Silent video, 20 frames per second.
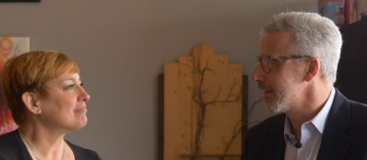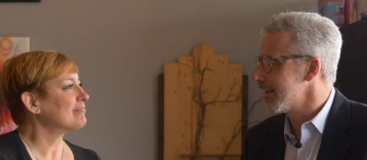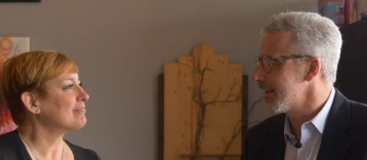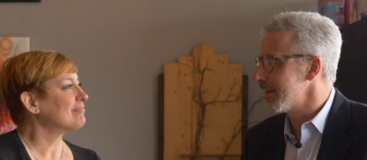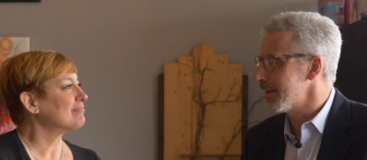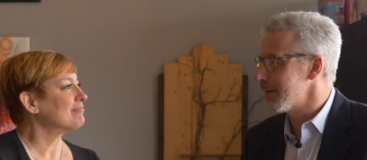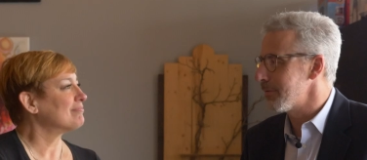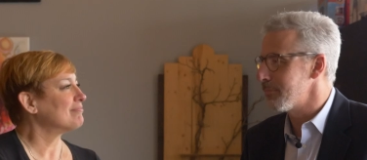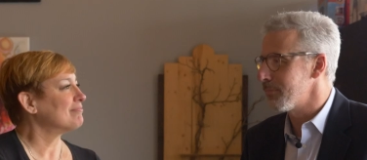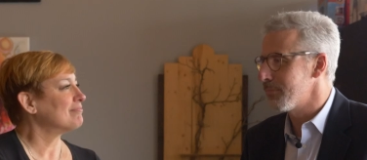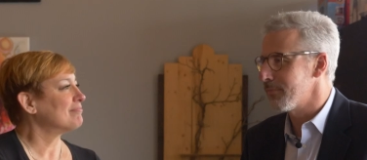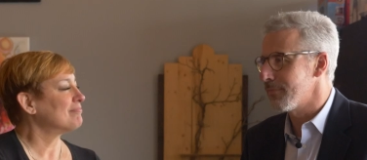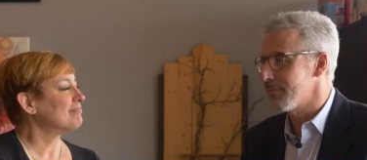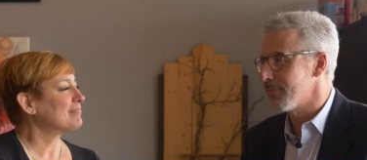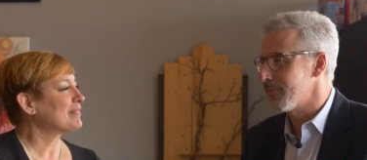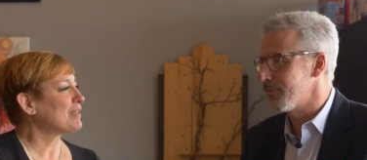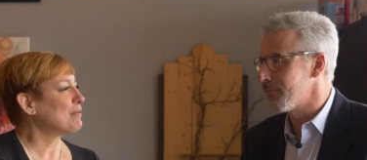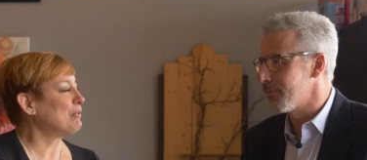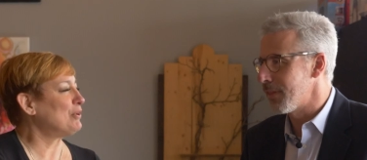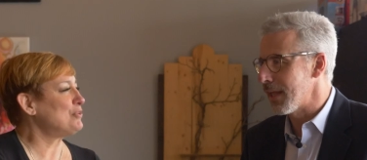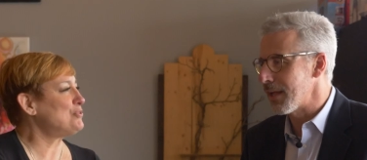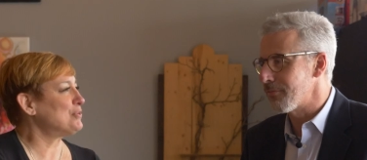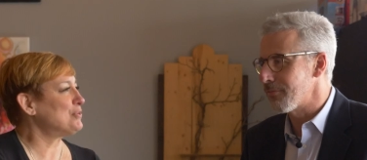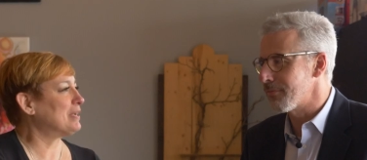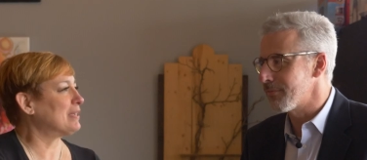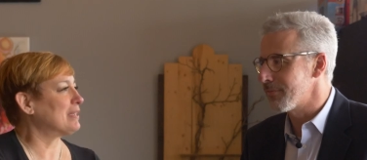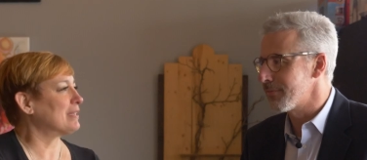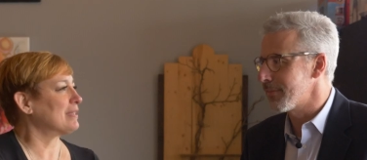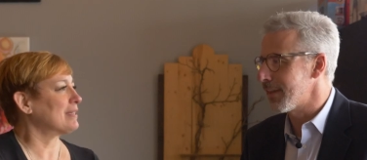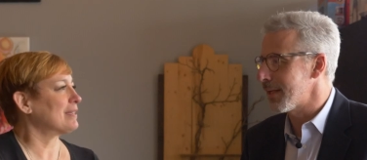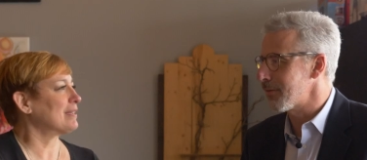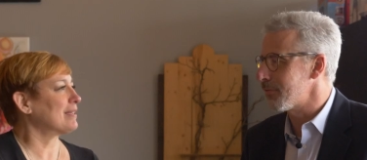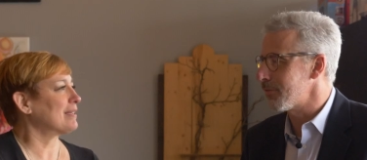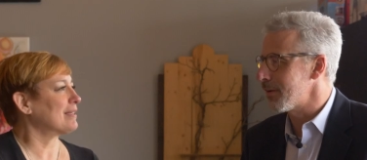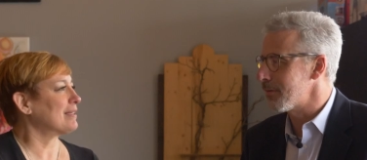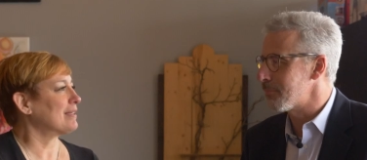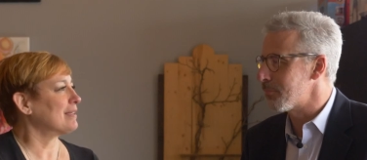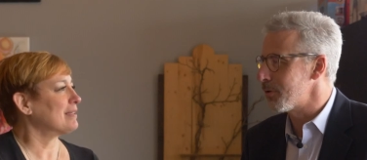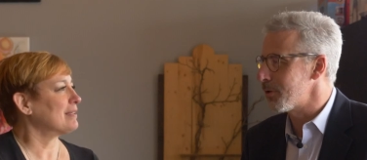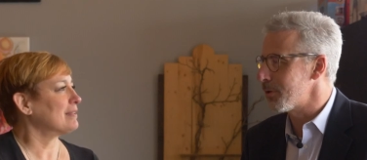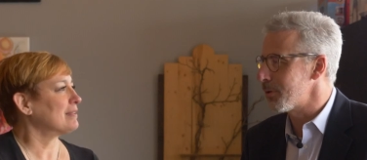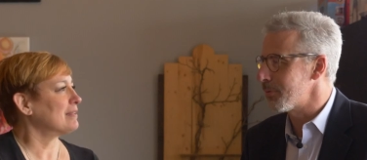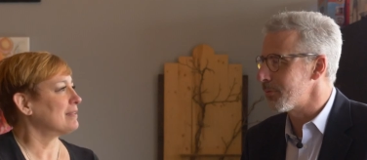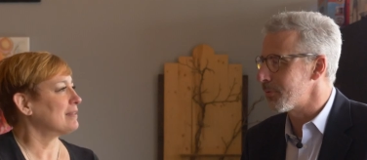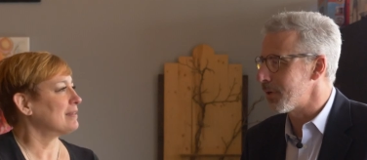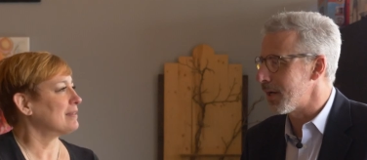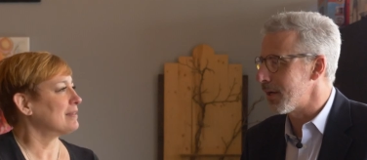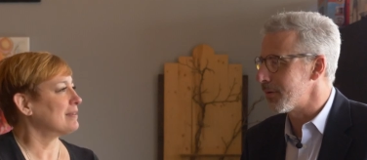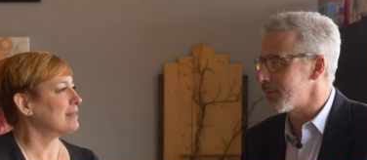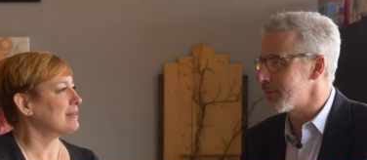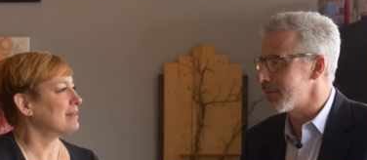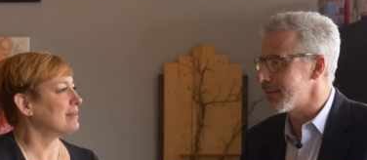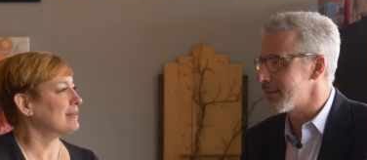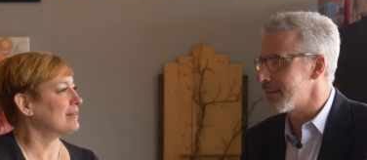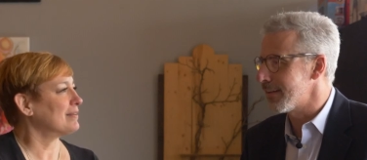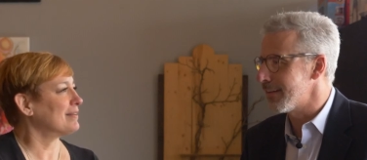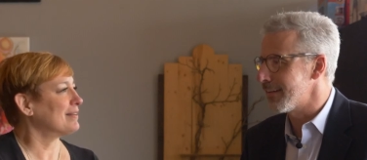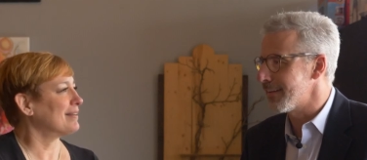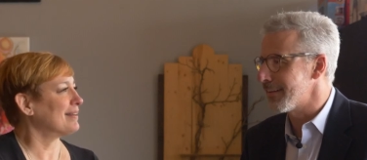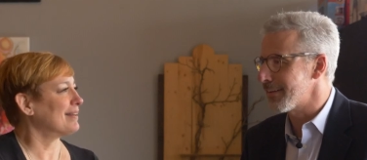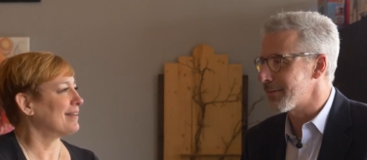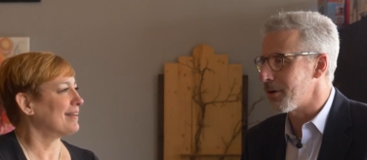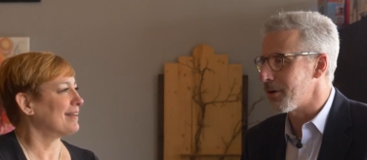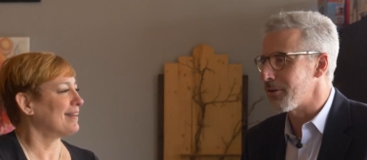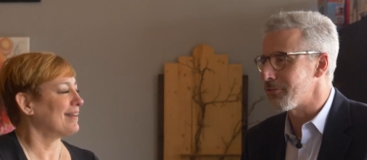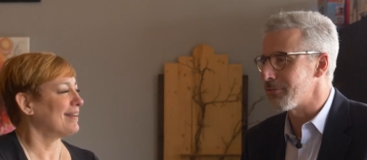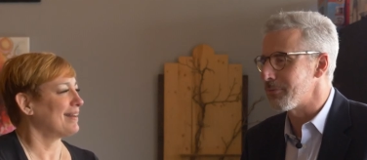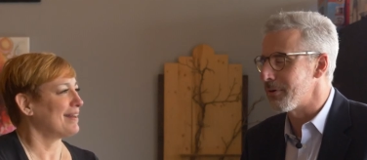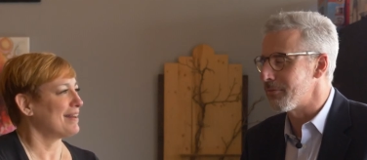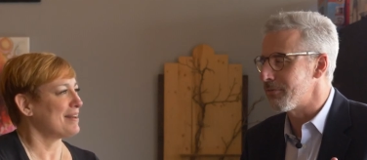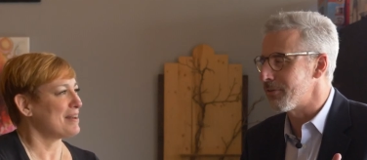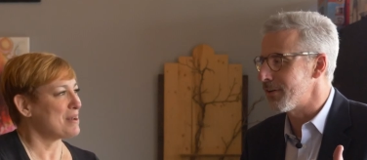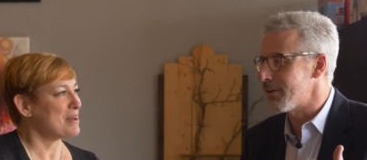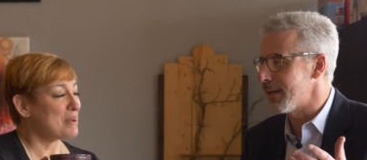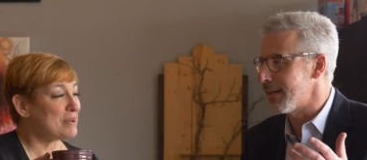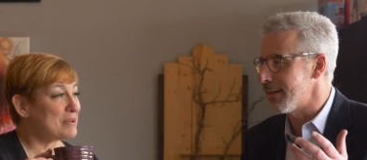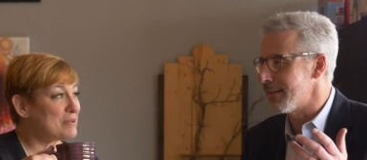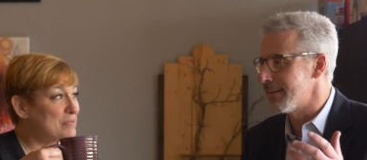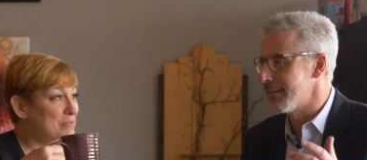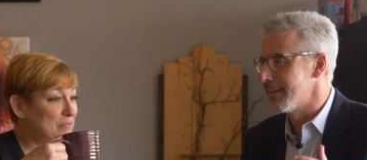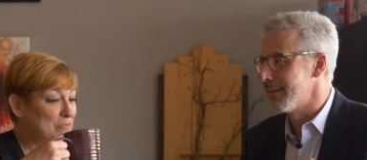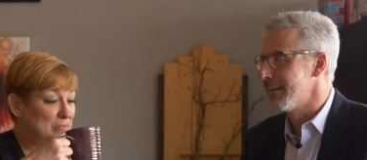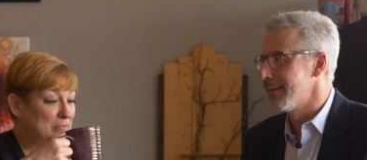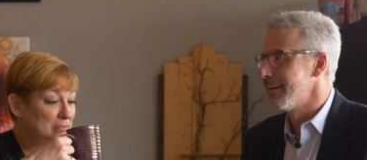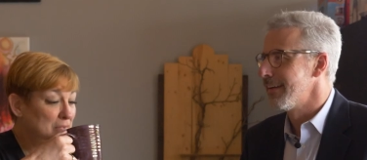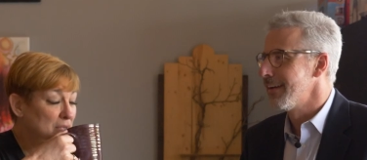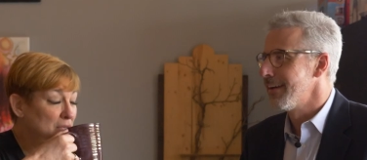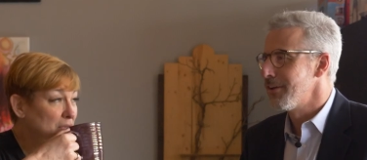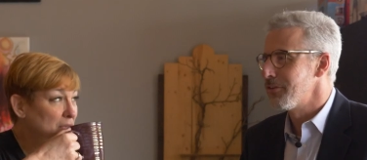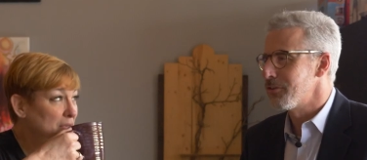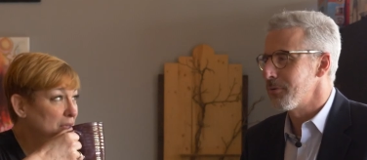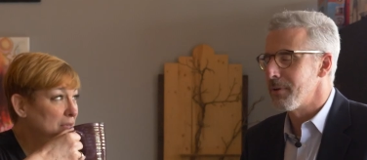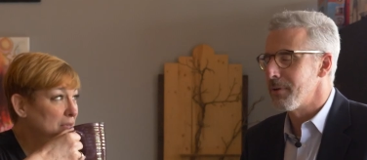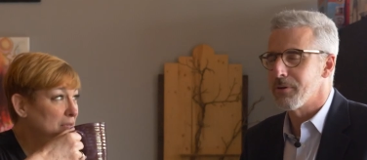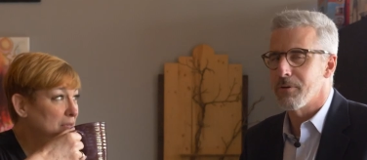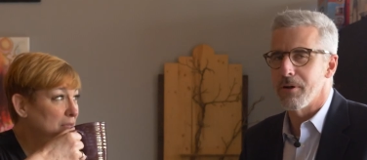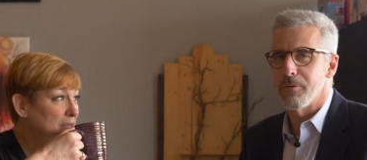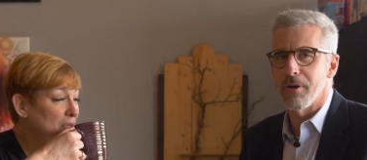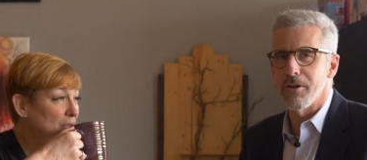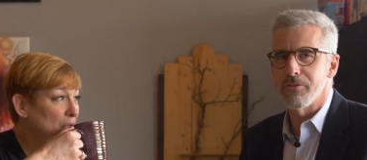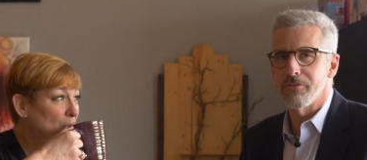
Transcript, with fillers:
Speaker 1: Um, Where'd thank you? Thankfully at Purdue around uh, across the river and so many great